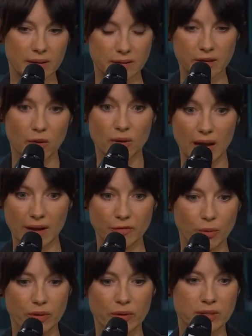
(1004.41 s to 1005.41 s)
you know
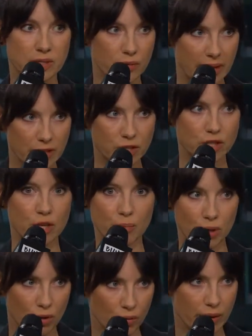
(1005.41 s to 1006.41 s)
life, whether it's a
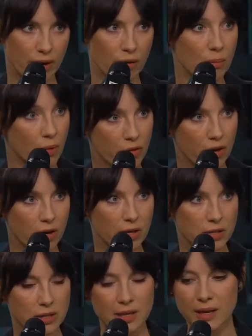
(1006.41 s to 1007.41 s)
relationship or career or
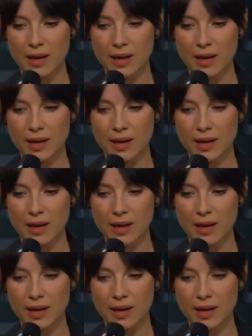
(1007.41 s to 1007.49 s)
motherhood.